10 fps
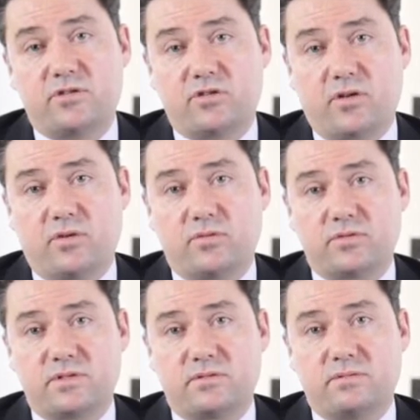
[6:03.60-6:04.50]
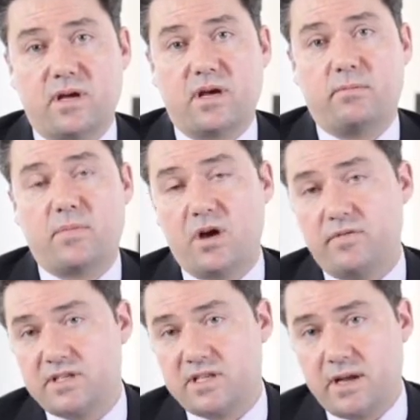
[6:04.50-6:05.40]
controls um,
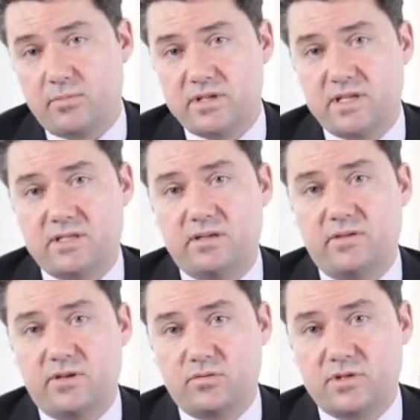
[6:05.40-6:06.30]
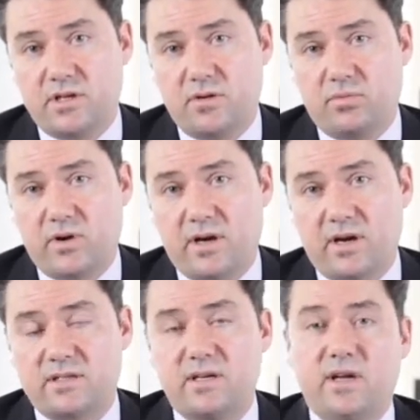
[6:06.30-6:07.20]
over celebrities that are endorsing your
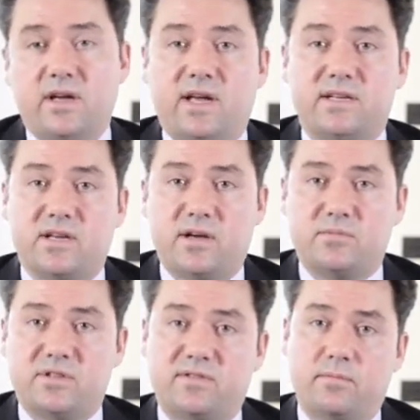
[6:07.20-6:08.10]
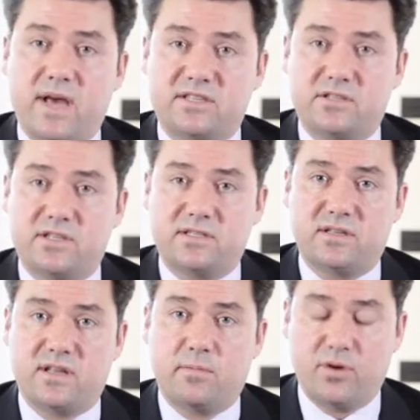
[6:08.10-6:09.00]
product in terms of the
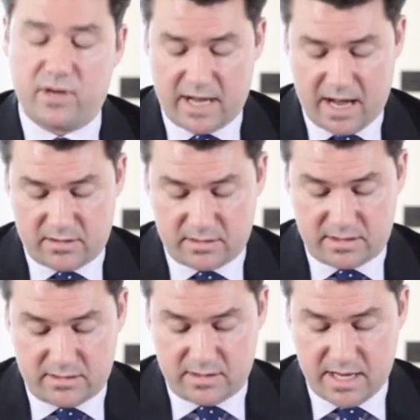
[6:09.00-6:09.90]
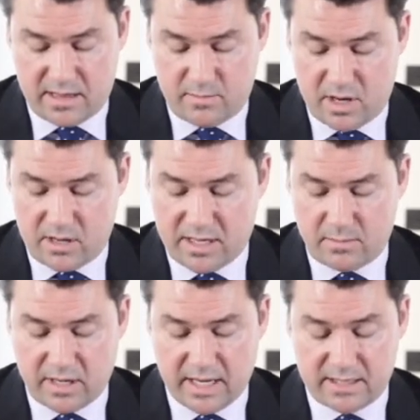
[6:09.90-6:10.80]
messages that they're putting out in the
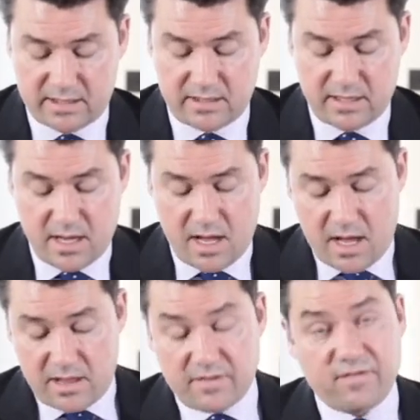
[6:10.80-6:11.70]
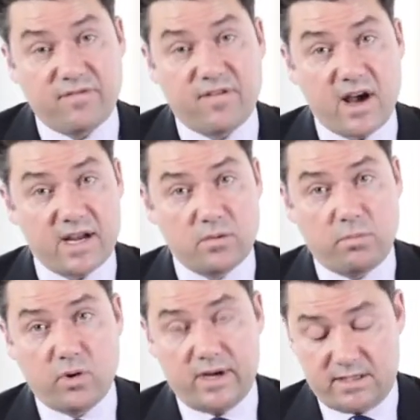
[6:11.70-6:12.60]
marketplace. The final
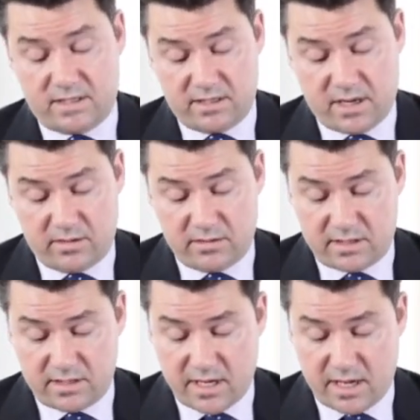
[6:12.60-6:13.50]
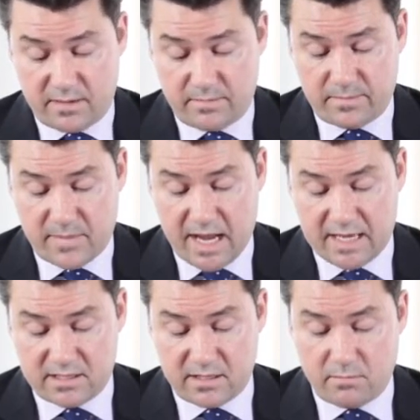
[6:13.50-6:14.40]
point to note um,
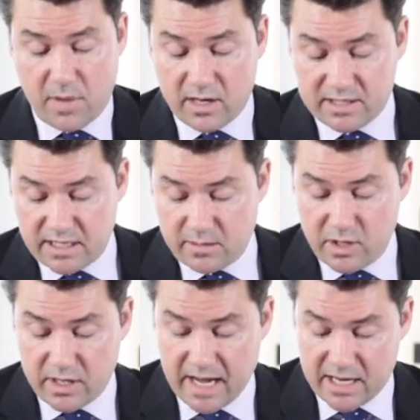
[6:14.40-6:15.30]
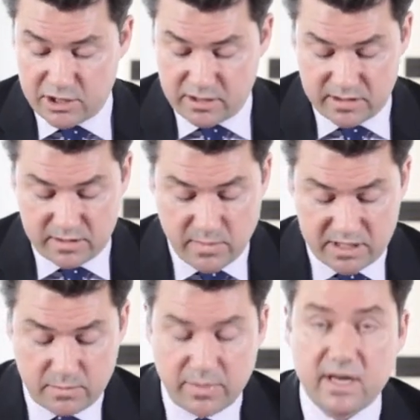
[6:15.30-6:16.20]
is that marketing communications
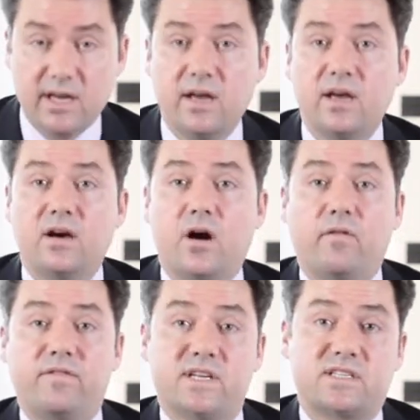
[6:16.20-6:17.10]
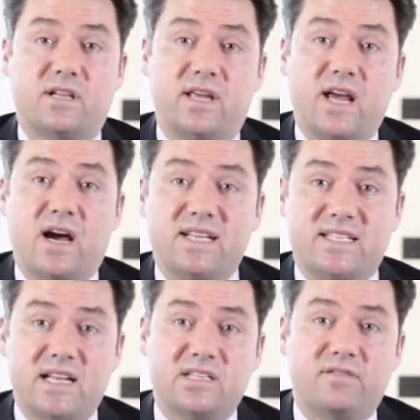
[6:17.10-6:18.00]
must be obviously
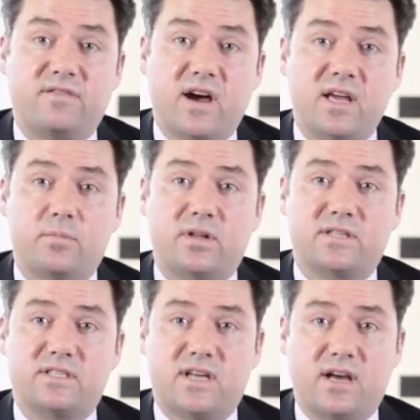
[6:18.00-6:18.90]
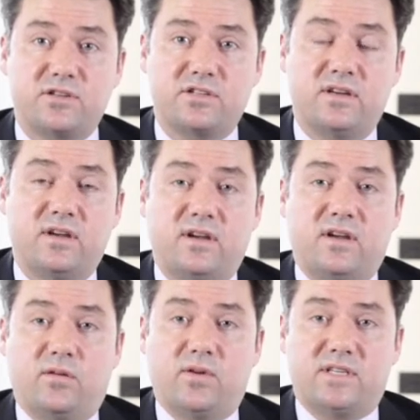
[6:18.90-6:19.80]
identifiable as such
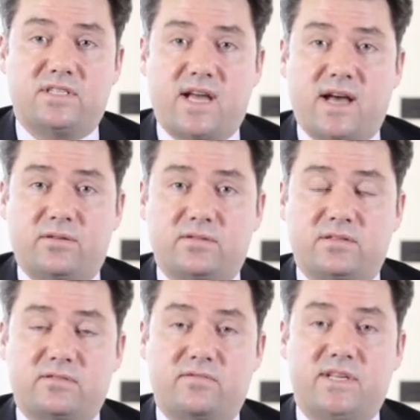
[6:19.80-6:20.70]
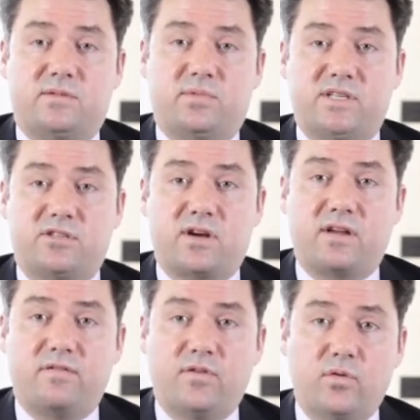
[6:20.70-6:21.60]
which sounds reasonably
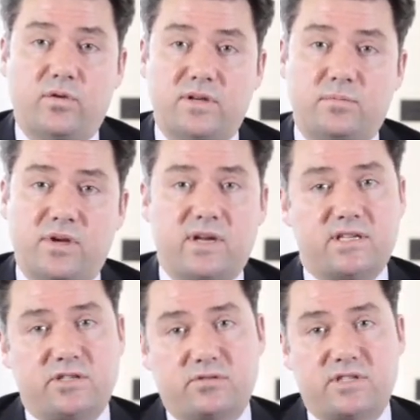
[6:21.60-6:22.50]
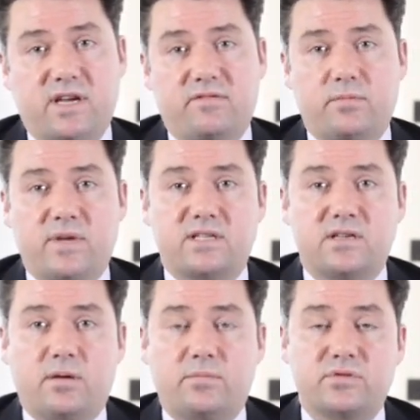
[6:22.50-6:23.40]
straightforward, but as you'll see from the
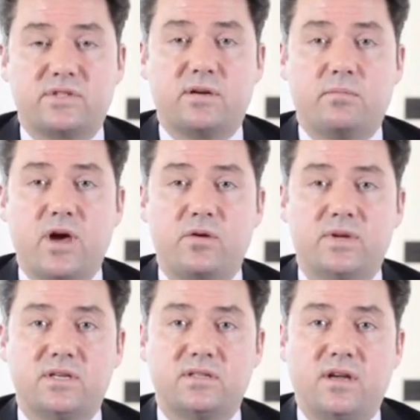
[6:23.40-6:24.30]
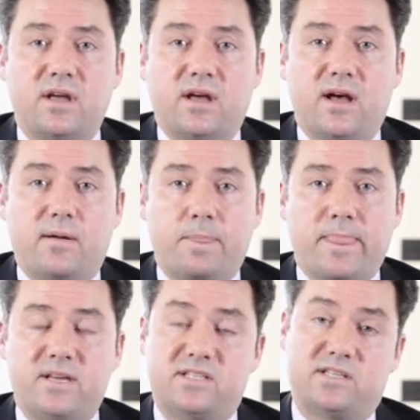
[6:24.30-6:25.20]
examples in a moment,
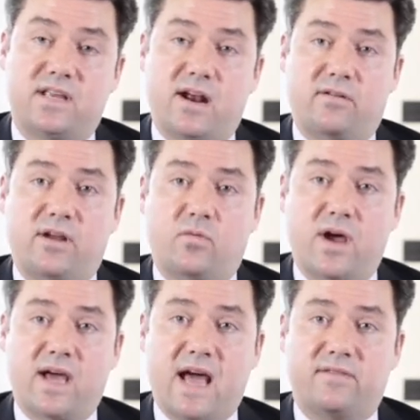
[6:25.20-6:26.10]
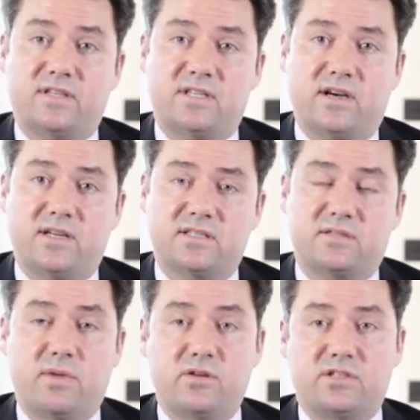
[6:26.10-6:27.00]
um, this is the area where
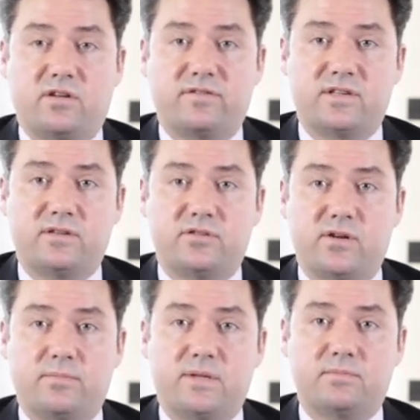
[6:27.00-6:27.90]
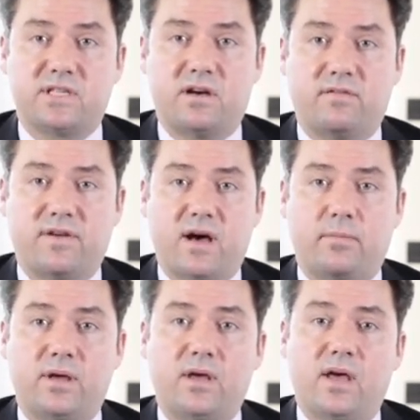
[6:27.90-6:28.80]
advertisers most often trip themselves
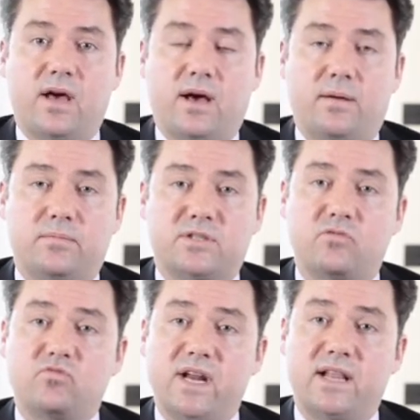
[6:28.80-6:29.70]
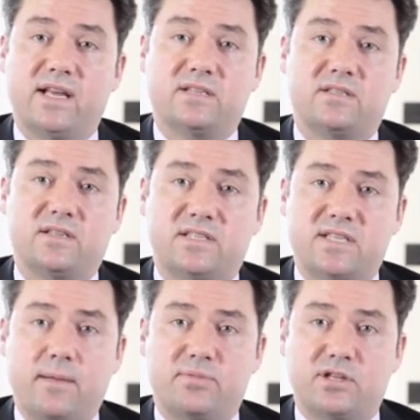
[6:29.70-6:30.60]
up. Um, so, really, it's the
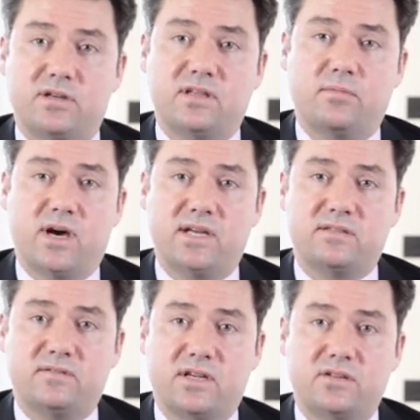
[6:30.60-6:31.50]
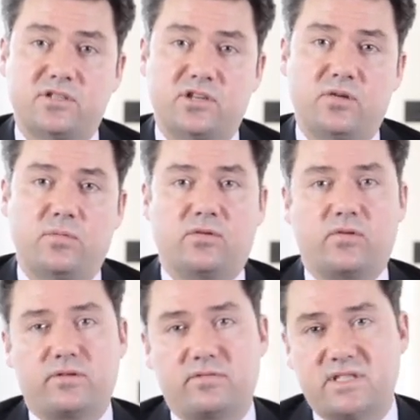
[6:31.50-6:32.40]
deception in the minds of the
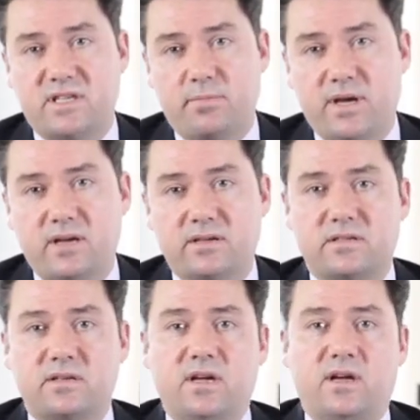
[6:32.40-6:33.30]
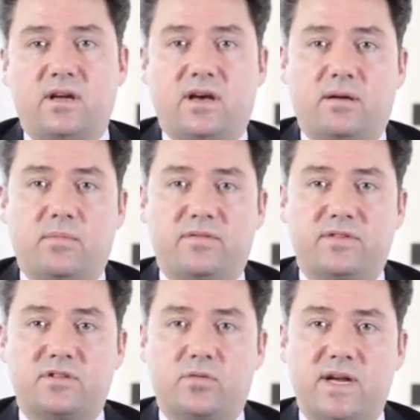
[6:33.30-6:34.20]
consumer or the recipient um,
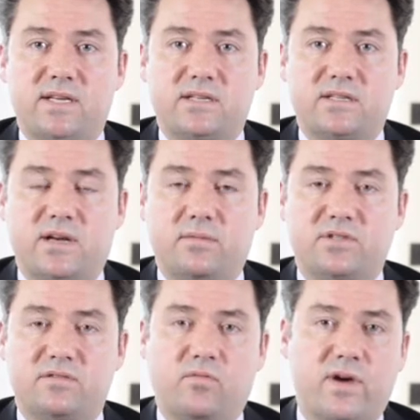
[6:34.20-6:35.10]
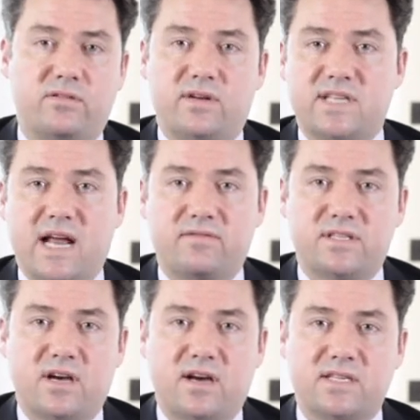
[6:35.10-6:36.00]
of the tweet in terms of whether it's
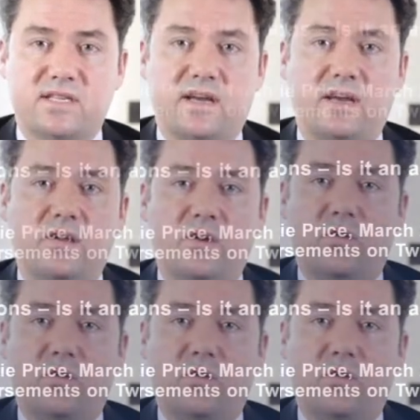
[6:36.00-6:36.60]
advertising